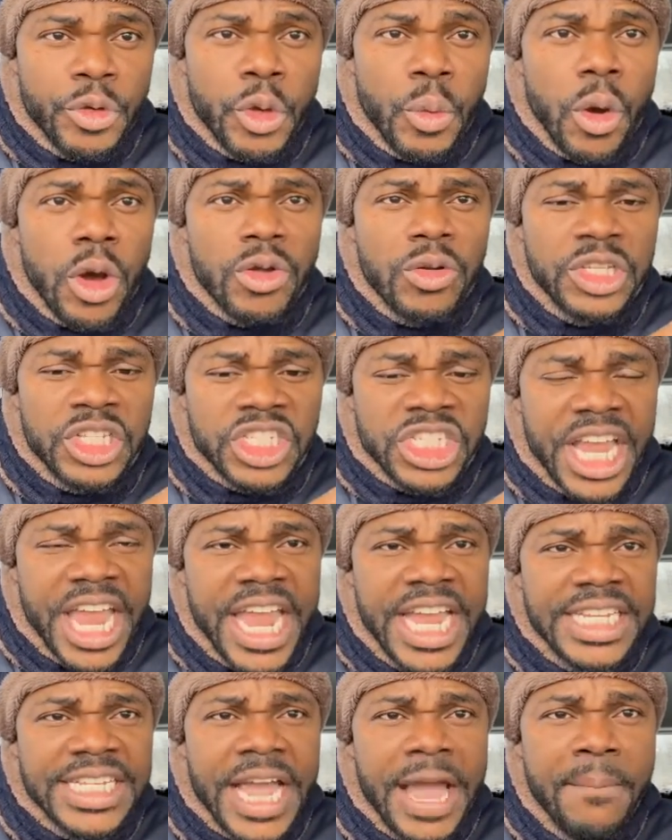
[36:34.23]
You want to
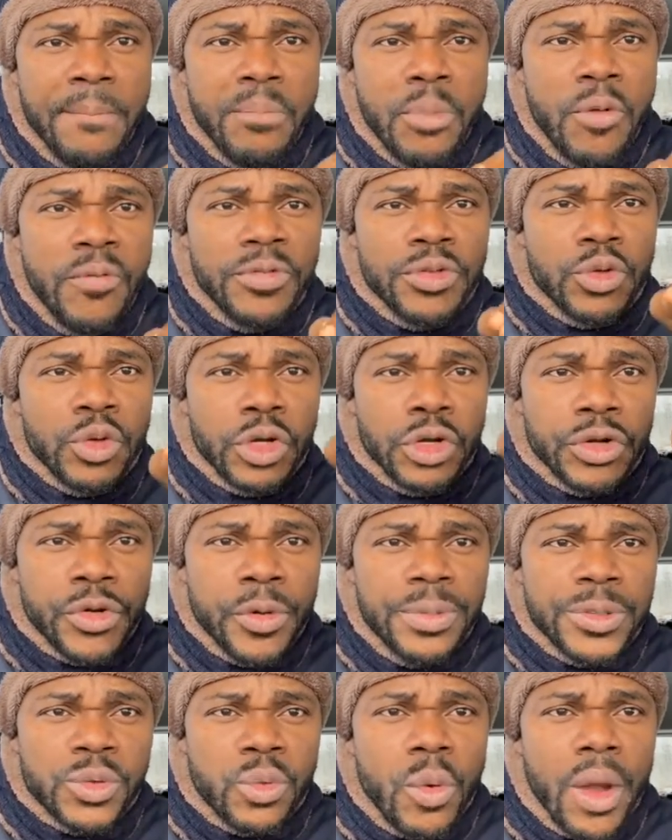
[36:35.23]
change and move to
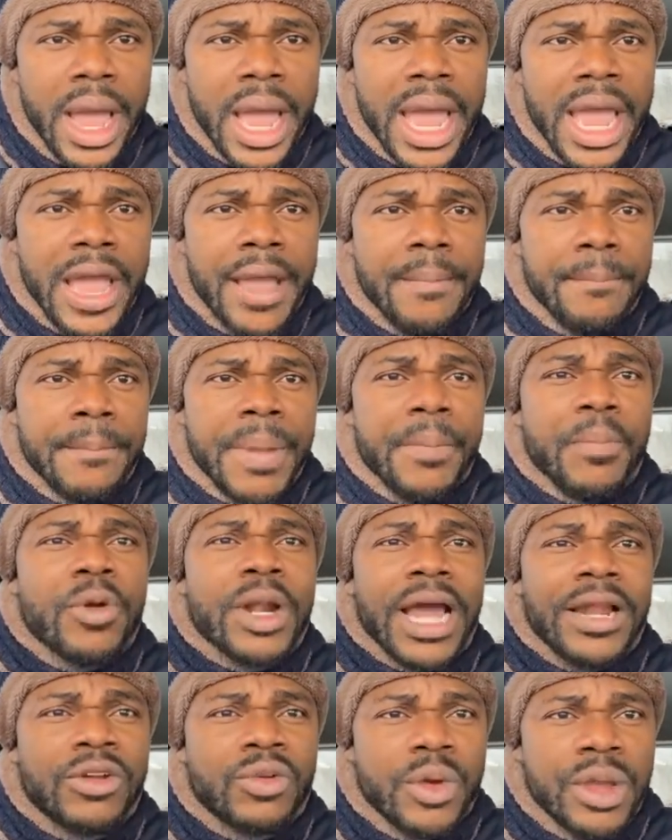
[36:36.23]
groups where
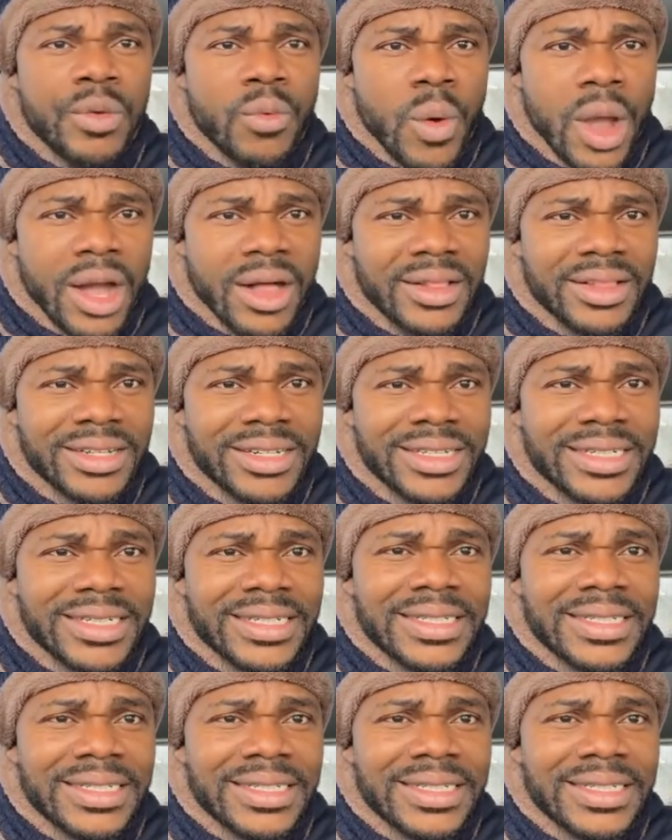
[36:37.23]
people are doing well.